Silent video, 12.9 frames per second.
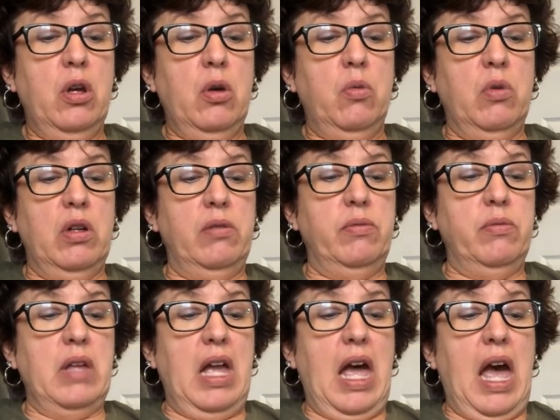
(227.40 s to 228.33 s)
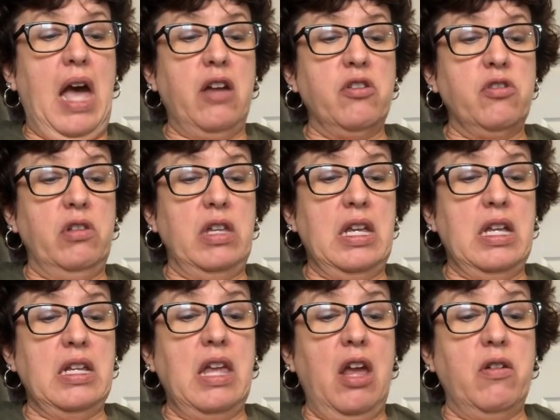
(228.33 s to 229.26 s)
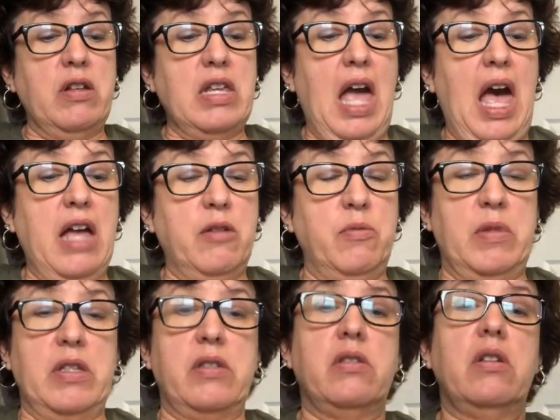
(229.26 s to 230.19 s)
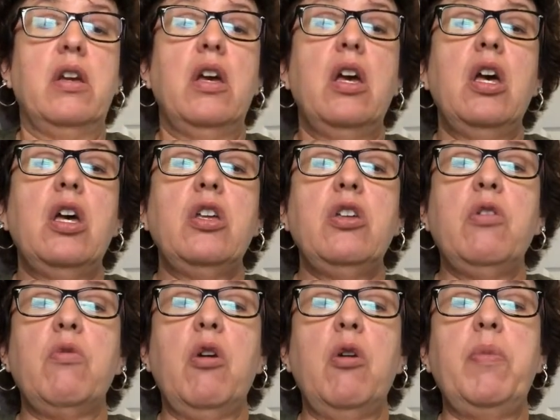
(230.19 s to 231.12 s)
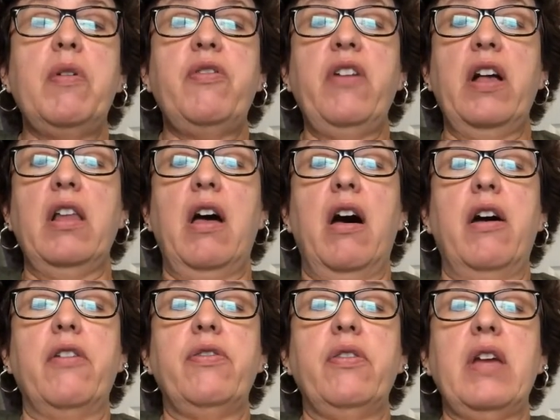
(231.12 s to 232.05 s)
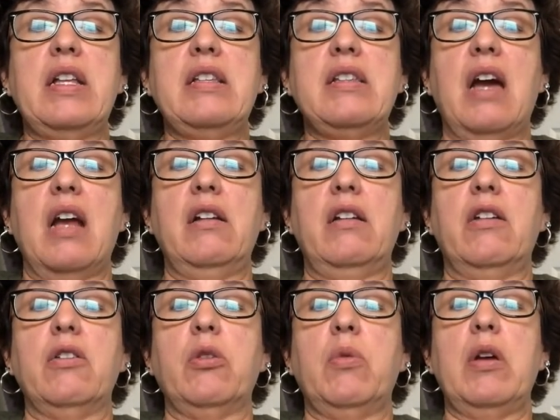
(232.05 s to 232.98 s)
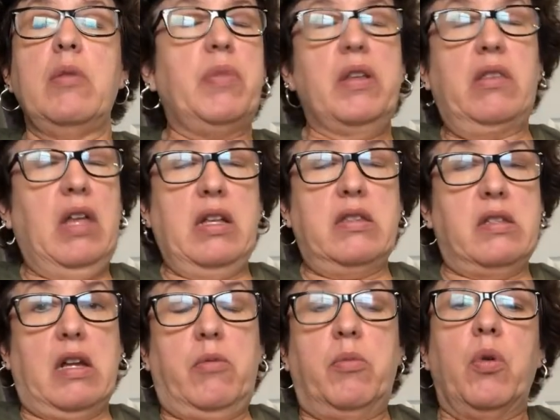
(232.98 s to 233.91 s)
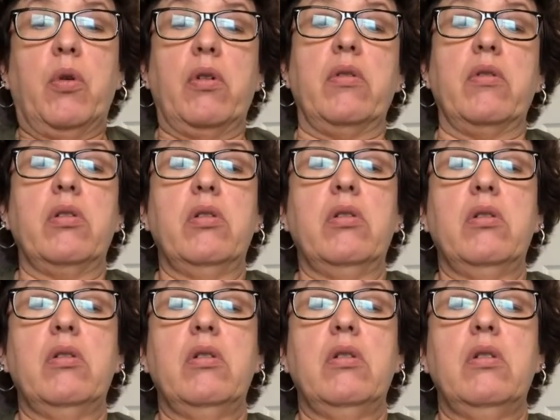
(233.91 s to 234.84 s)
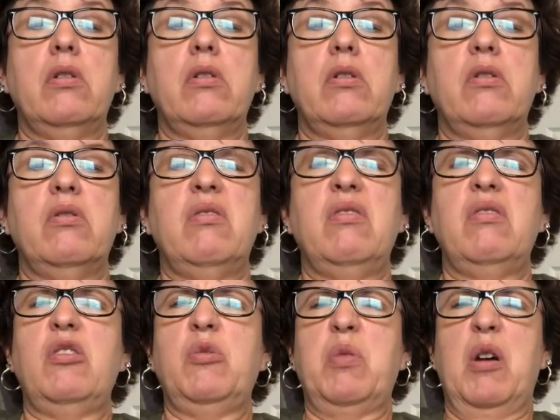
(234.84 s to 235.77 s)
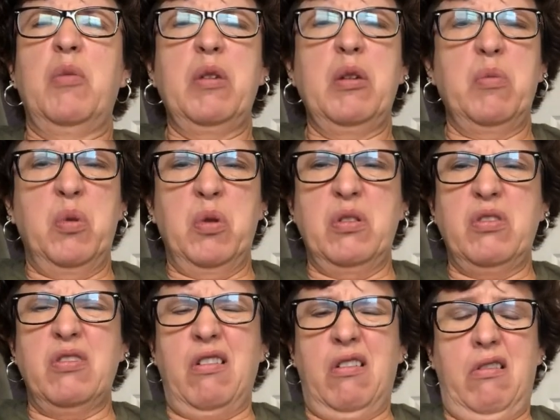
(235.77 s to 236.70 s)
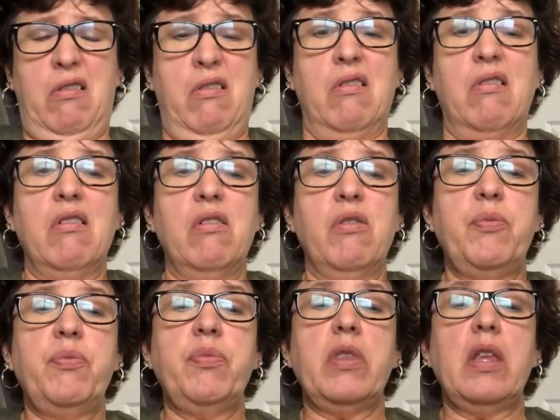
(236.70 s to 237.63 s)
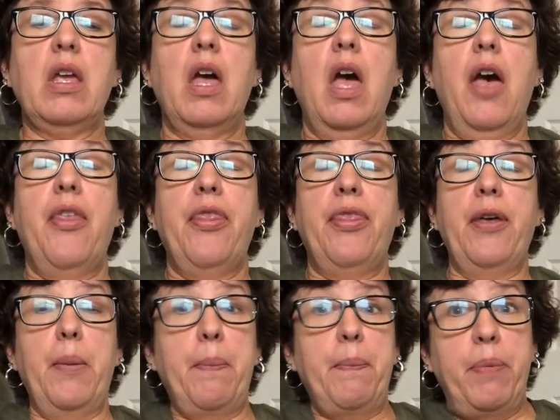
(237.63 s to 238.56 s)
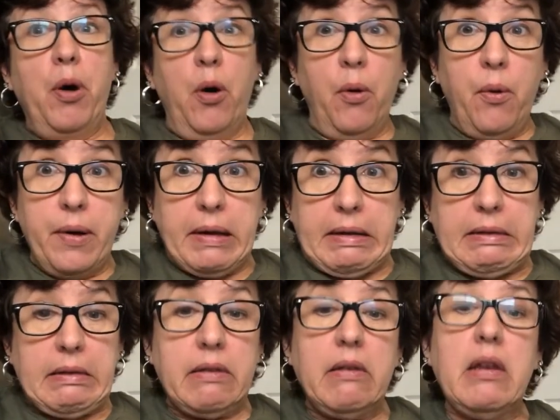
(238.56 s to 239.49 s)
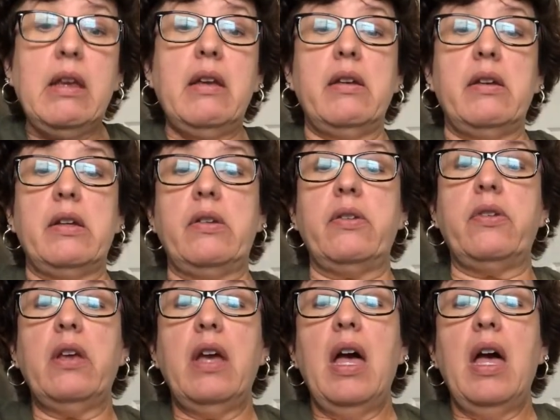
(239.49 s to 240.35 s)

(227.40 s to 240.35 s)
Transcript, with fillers: Well, actually, it carried Cadmus. Europa fell off and died along the way, but that's not important was probably important to her. The point is